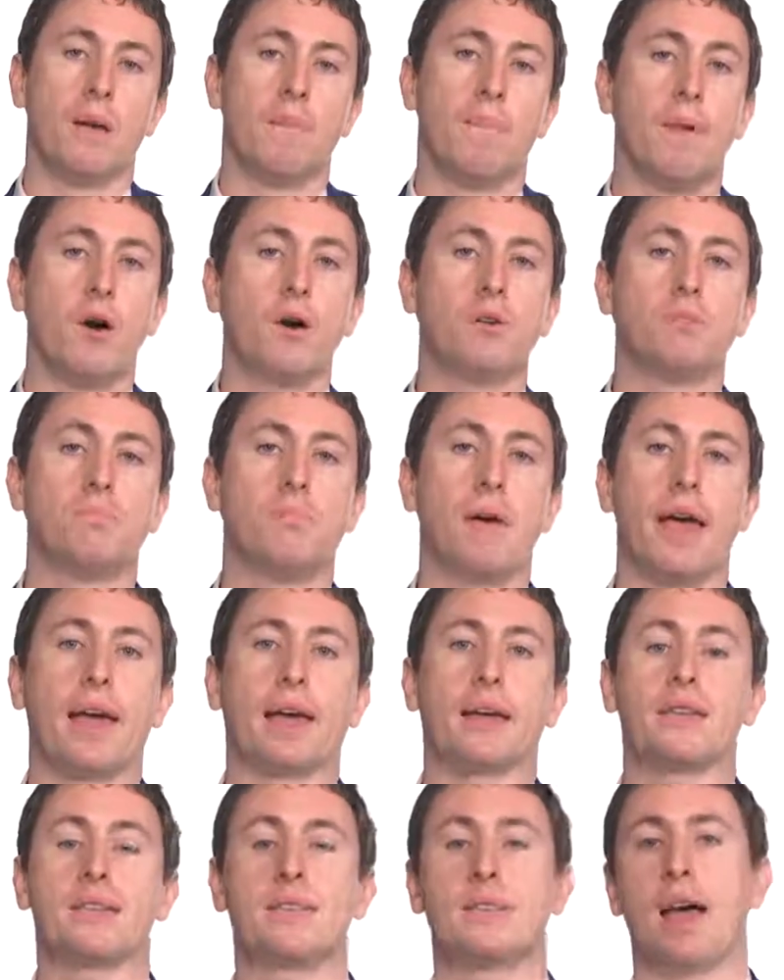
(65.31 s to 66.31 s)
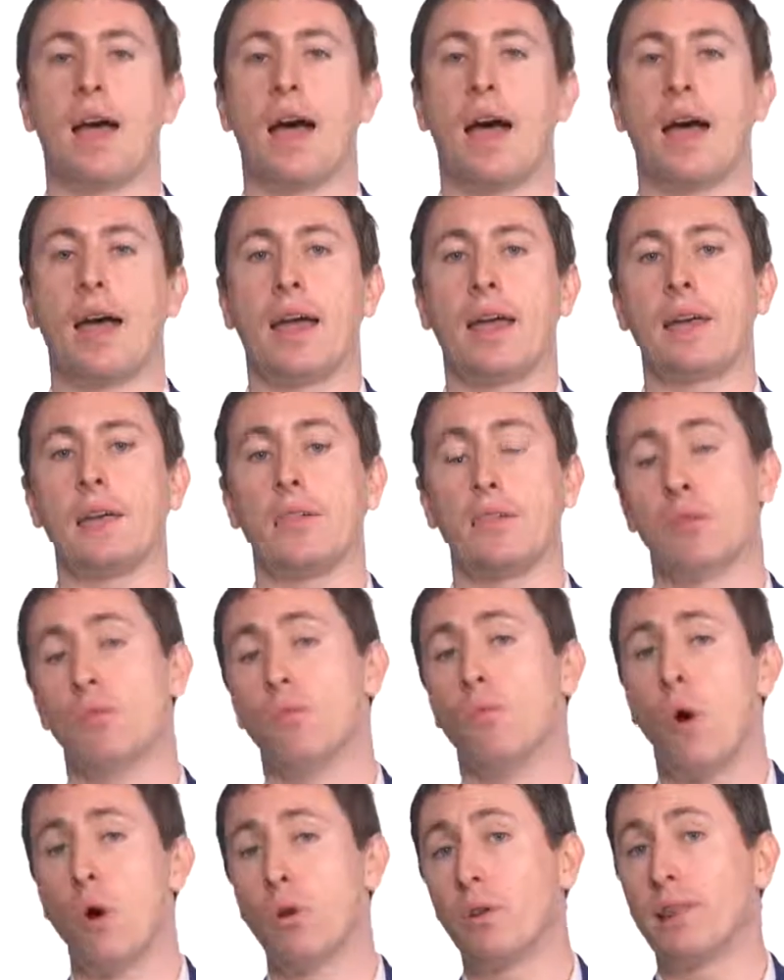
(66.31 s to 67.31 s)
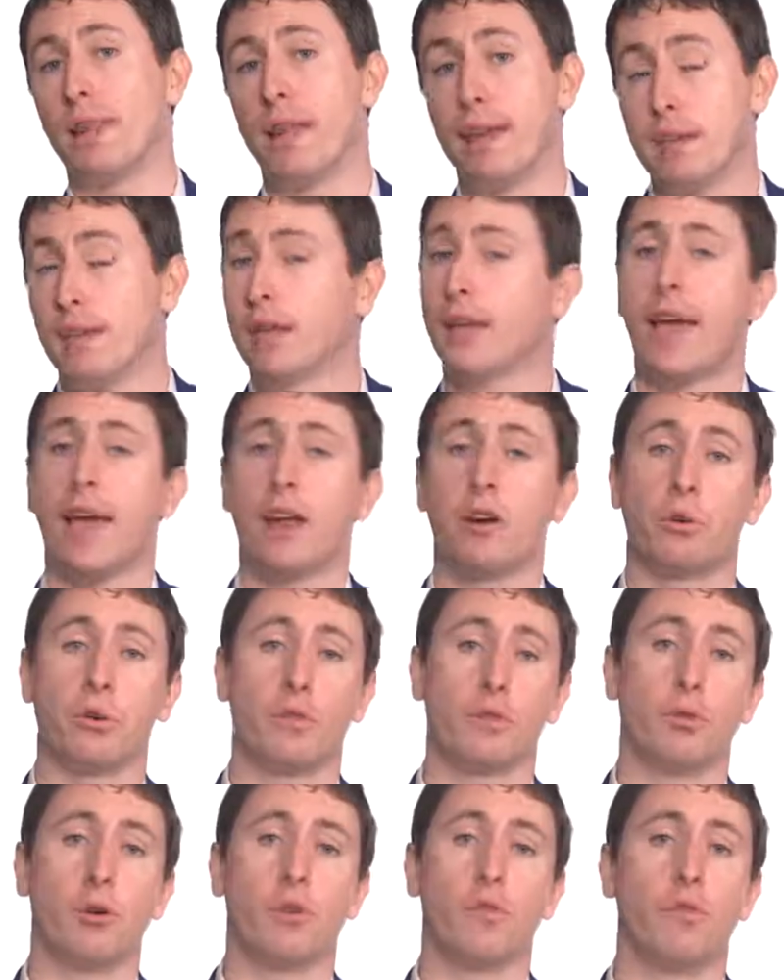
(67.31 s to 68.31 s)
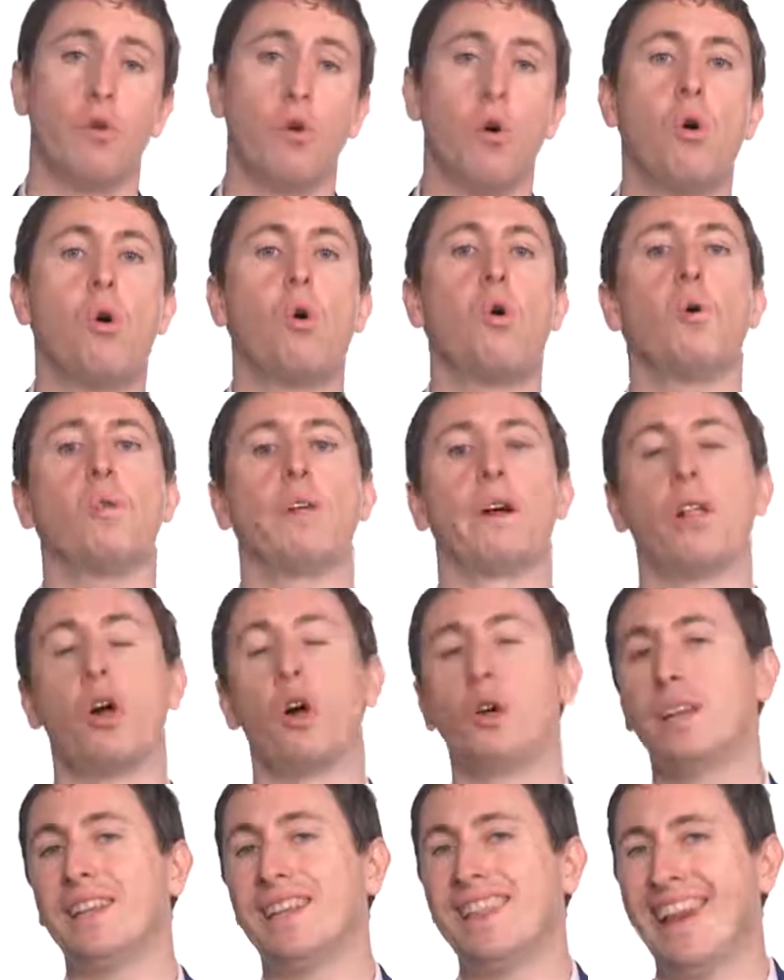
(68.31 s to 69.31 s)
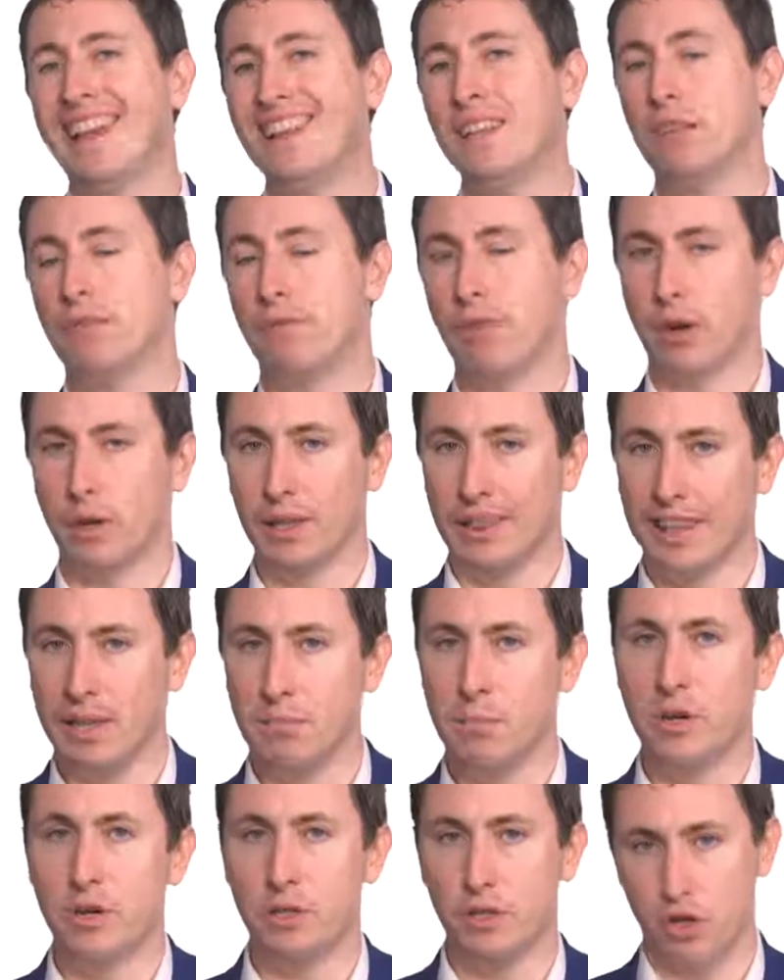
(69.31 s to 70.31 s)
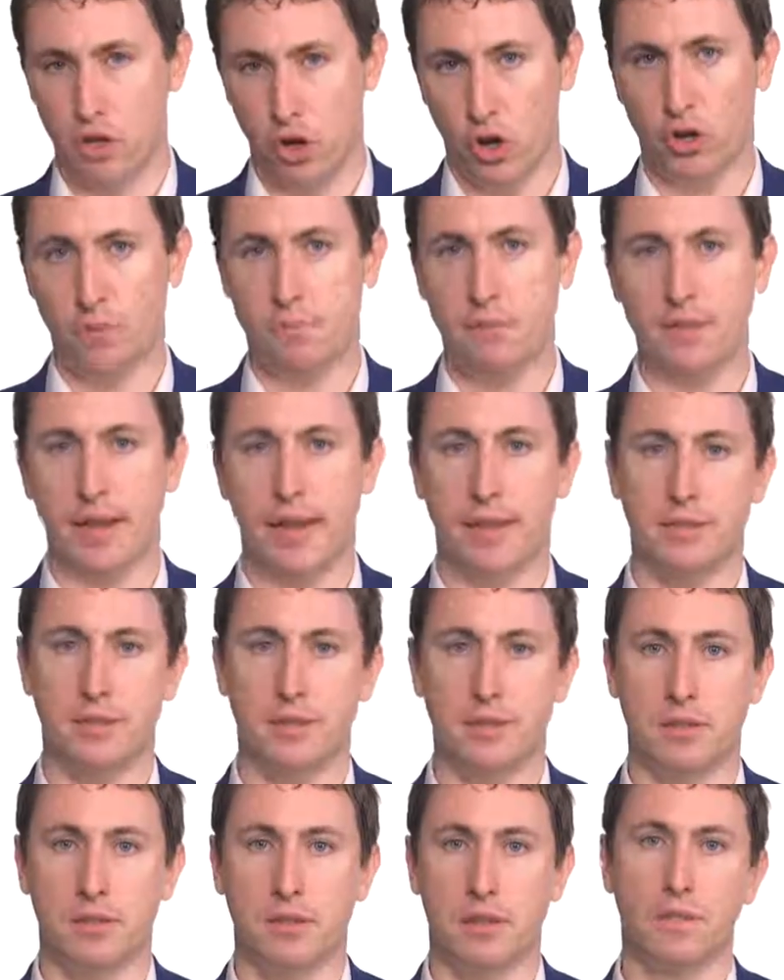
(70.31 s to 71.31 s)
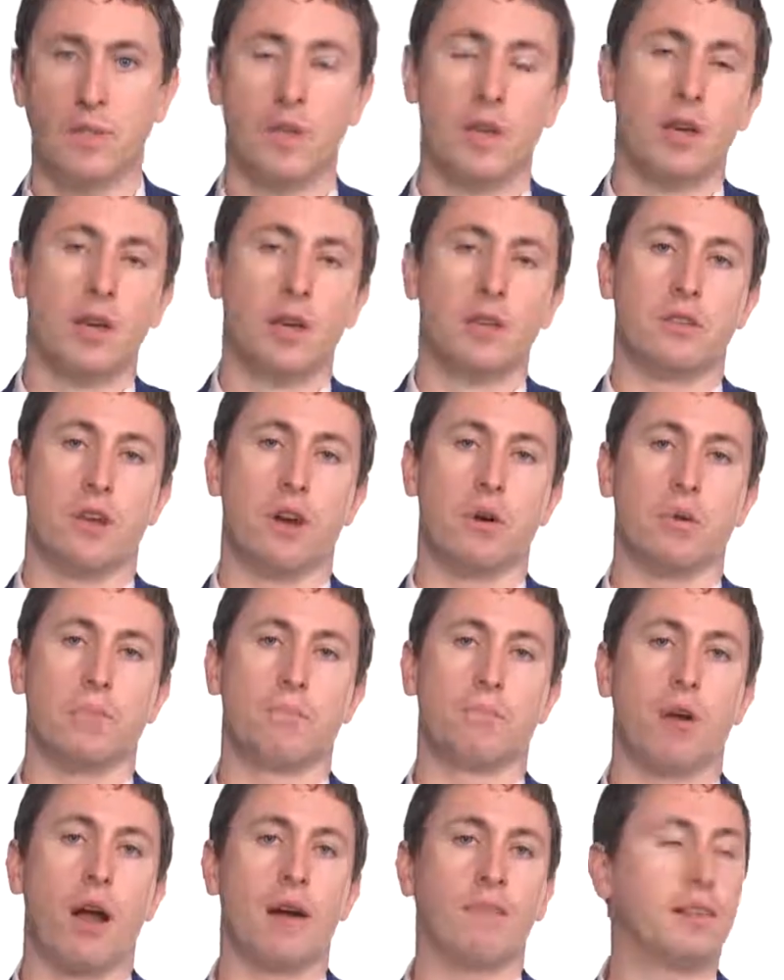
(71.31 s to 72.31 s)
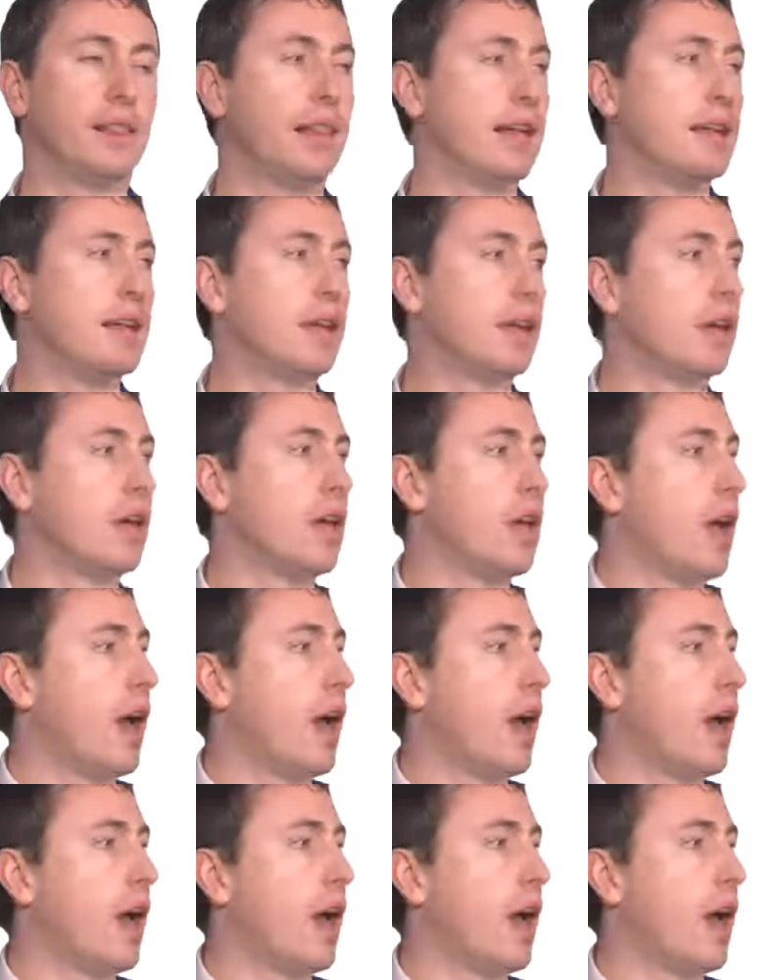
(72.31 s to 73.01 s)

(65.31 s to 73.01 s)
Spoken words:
Most banks either won't lend in category 3 or 4, or they'll only lend in very limited circumstances. So with private lending,